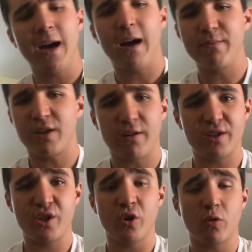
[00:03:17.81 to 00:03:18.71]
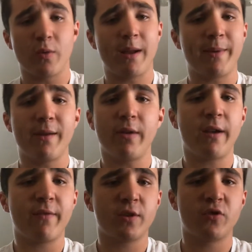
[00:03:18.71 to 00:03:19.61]
I'm sorry it's a short one. I'm getting
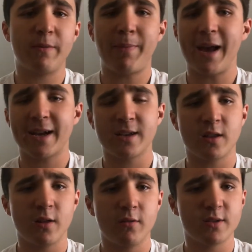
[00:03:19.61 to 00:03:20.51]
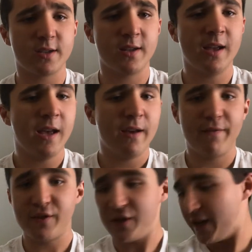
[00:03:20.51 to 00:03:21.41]
ready for the trip, packing clothes and
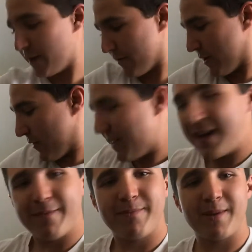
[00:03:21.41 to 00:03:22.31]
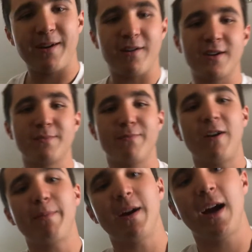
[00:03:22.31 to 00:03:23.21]
fishing gear and all that. My dog's
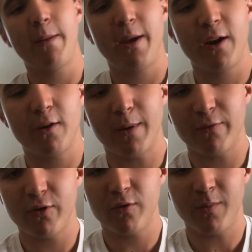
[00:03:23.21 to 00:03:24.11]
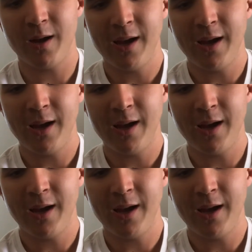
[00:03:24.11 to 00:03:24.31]
right behind me here in my room.